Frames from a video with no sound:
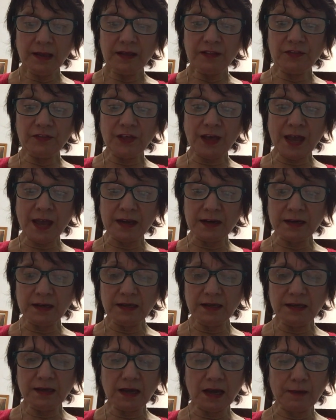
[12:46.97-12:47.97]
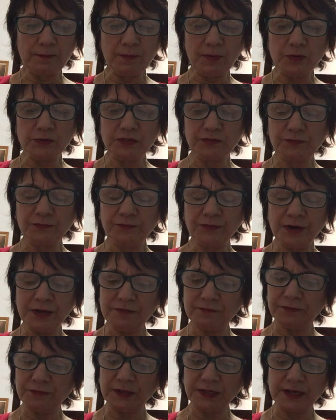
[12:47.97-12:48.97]
Then he got most
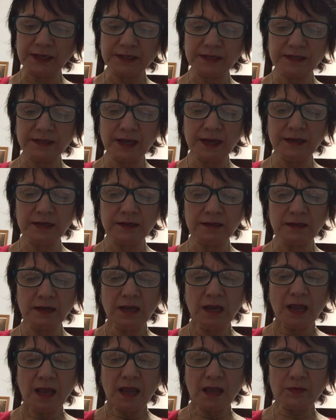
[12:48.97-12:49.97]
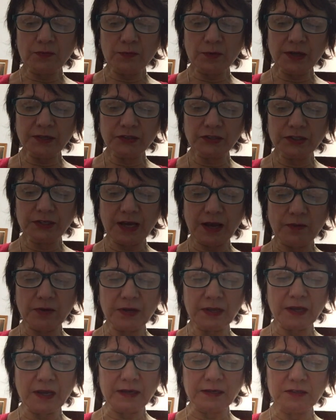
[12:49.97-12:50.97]
frightfully excited and rushed down
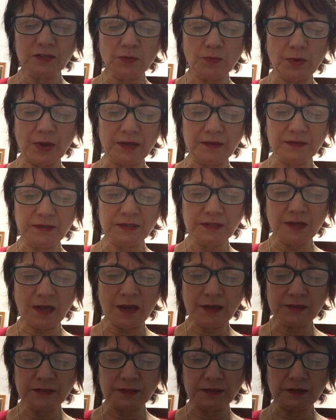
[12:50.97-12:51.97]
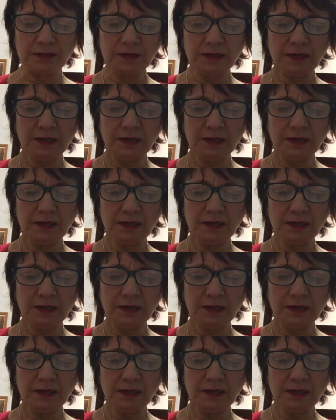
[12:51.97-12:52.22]
again to wake the doctor.